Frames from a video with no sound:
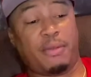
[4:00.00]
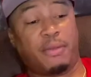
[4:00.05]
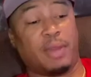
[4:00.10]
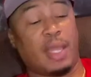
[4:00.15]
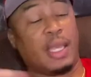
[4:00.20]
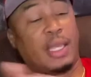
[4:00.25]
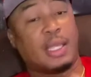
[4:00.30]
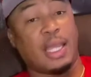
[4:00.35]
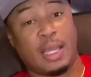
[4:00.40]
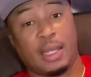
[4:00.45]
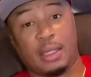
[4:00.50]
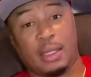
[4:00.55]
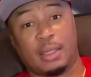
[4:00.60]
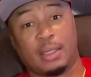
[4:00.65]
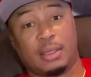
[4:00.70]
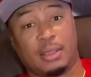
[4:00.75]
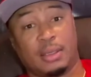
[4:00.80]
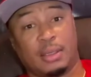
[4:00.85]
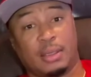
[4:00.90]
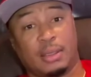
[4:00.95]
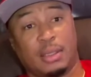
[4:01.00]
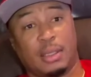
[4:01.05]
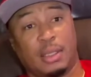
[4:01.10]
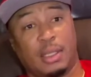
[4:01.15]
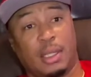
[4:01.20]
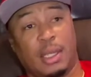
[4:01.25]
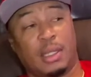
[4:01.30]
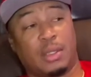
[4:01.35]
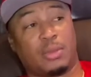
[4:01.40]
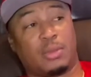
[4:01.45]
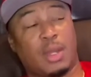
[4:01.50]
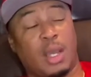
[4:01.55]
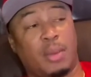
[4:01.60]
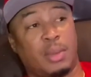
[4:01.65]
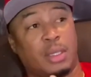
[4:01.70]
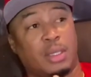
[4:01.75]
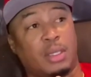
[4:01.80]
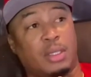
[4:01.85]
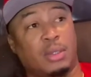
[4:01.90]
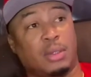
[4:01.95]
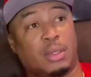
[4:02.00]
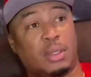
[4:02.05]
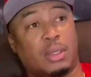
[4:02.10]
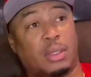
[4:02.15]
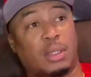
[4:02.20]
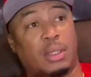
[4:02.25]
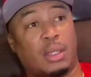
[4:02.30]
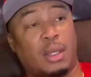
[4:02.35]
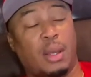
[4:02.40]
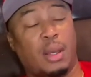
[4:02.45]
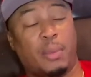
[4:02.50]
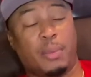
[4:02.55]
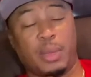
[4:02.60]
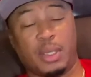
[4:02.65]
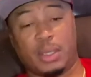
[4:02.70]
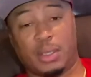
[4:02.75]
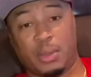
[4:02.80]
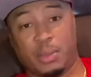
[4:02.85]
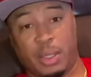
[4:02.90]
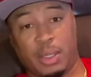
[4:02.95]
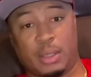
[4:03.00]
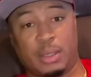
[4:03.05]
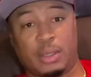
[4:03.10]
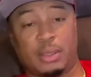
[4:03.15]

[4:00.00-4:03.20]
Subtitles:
vacated and dropped it to a misdemeanor